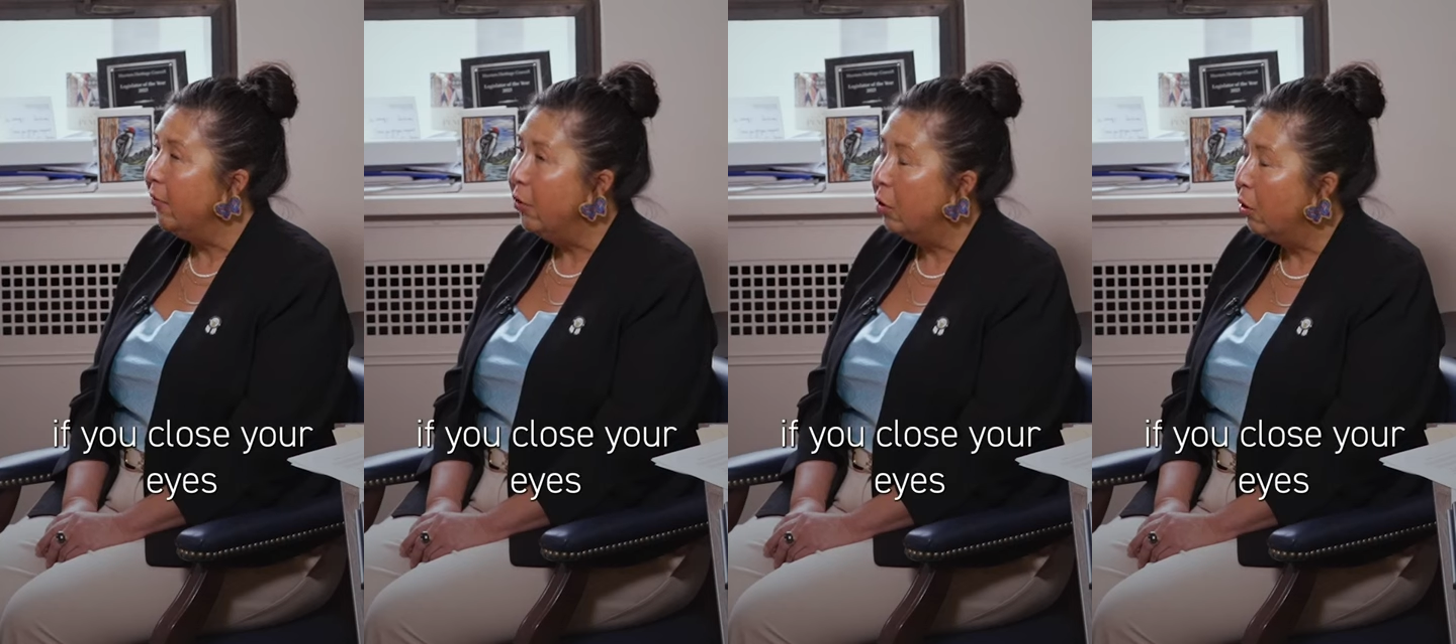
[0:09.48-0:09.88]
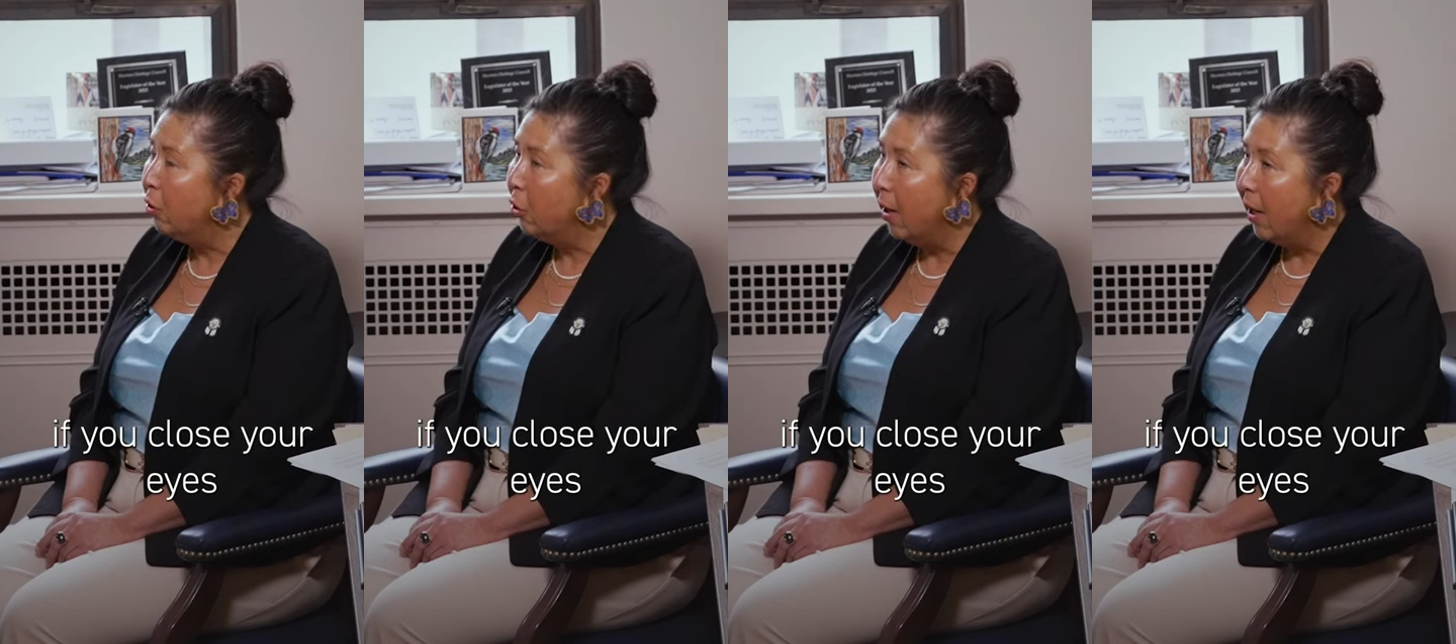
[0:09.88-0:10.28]
And if you
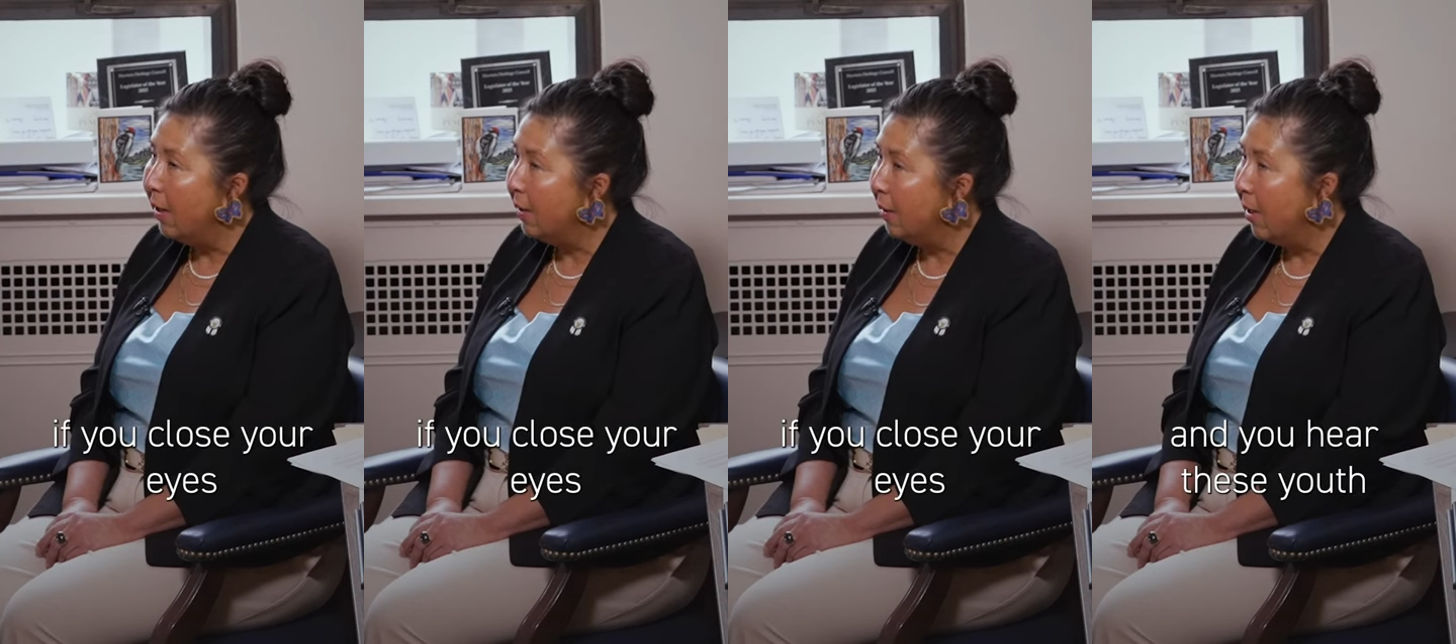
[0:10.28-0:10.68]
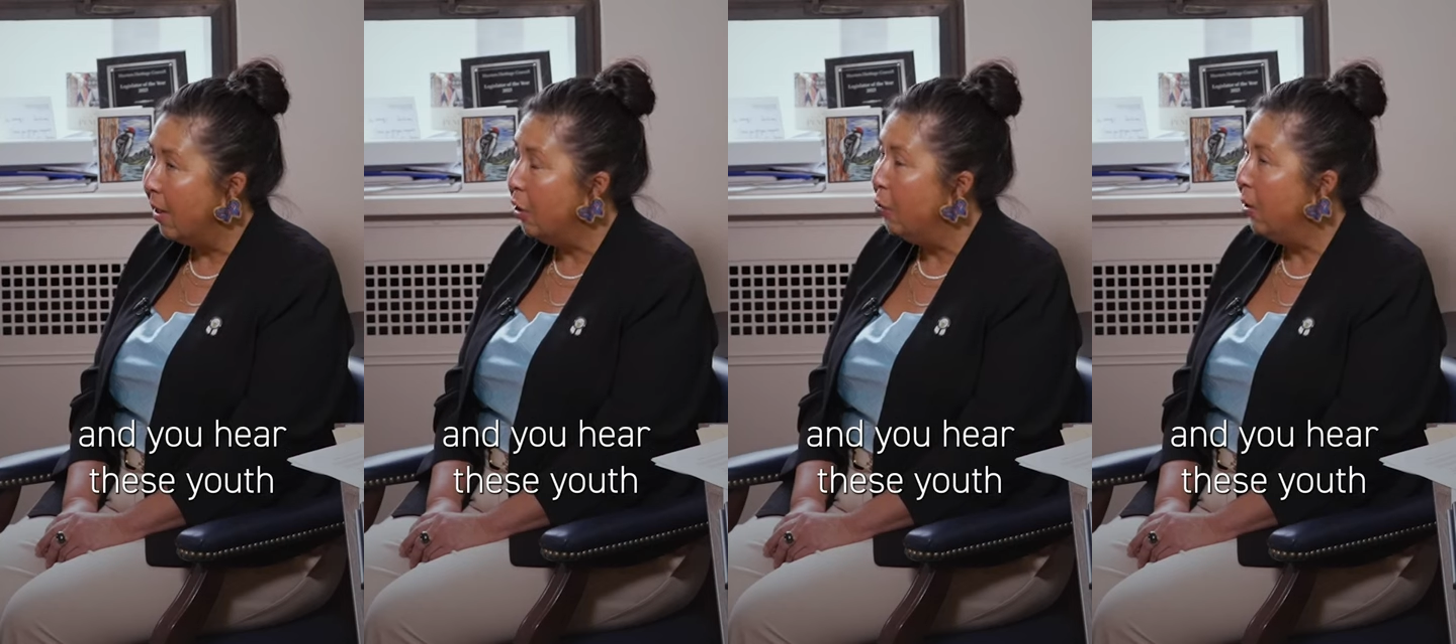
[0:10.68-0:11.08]
close your eyes
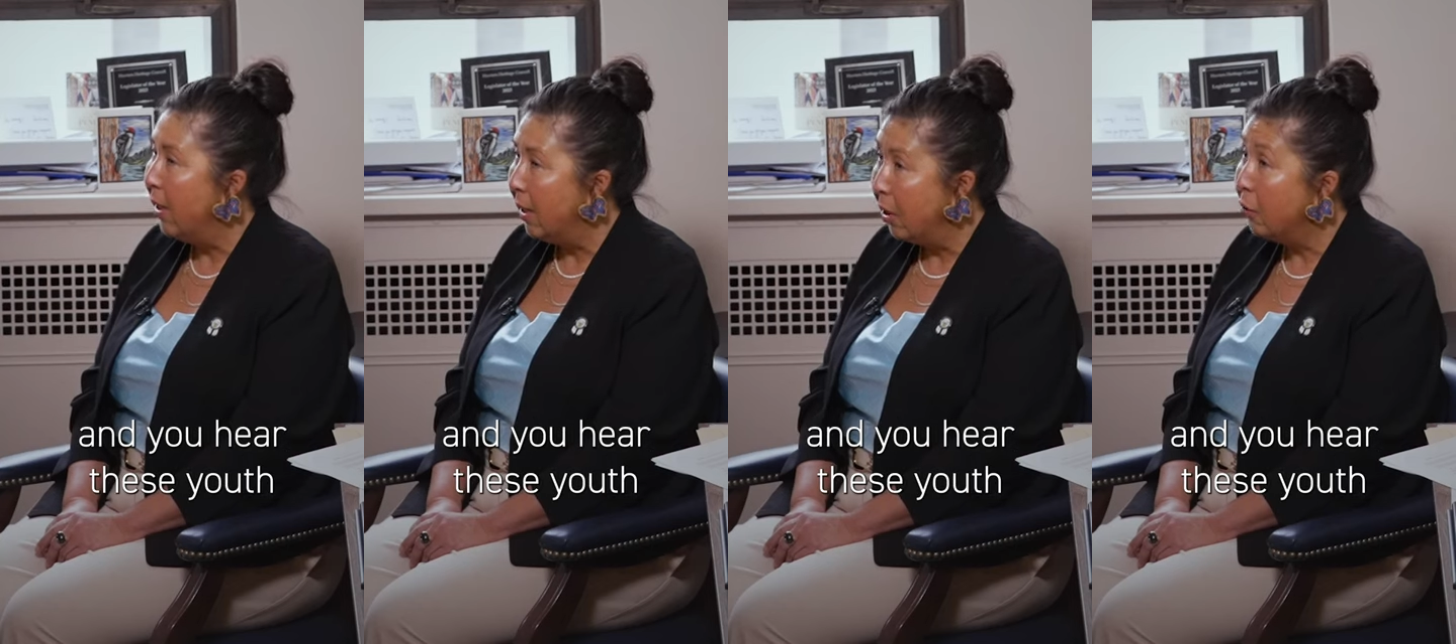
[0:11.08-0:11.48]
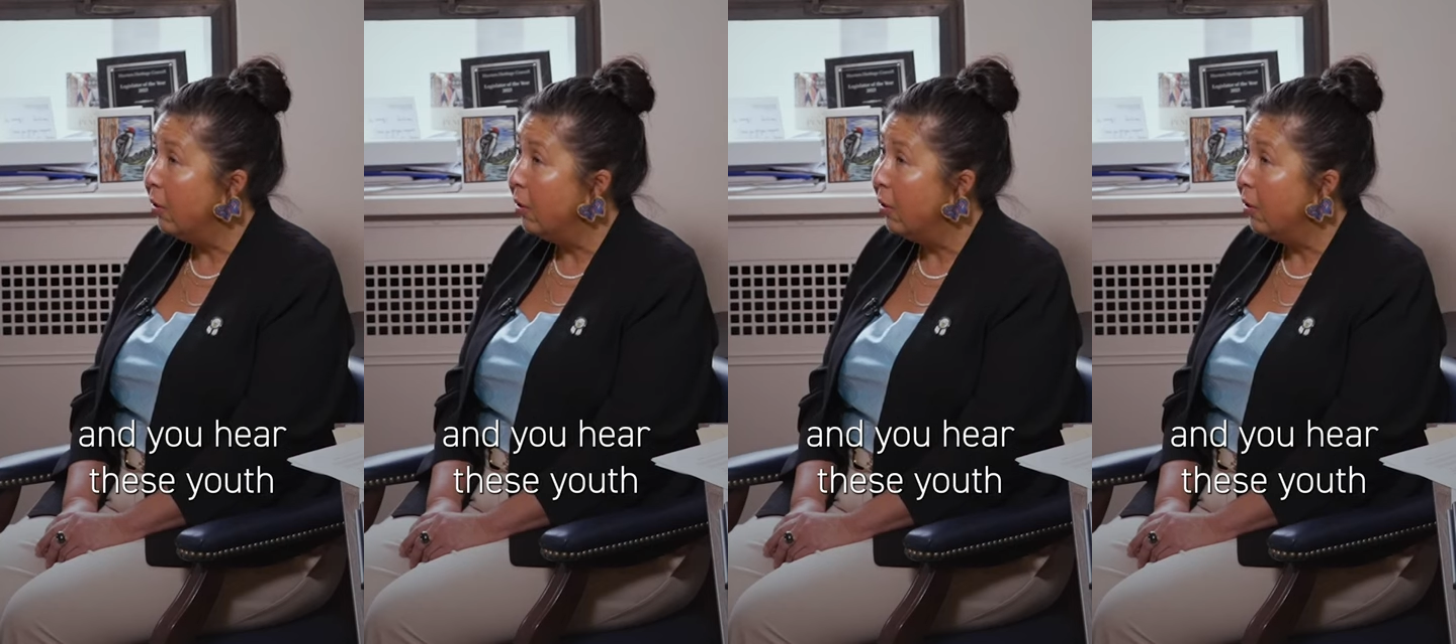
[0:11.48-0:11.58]
and you hear